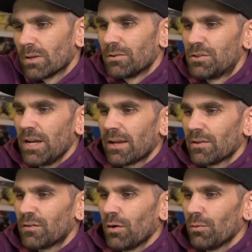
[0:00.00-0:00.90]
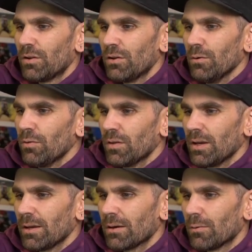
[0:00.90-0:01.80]
Jake, so do you
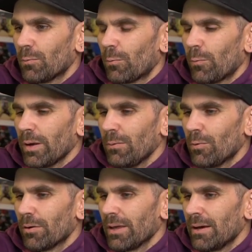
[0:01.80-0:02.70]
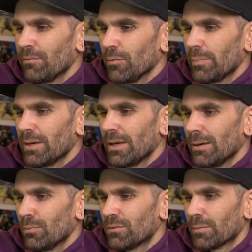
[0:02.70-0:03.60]
think we will ever be
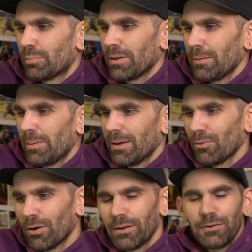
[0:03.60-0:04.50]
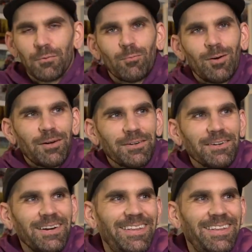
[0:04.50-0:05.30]
able to play paintball underwater?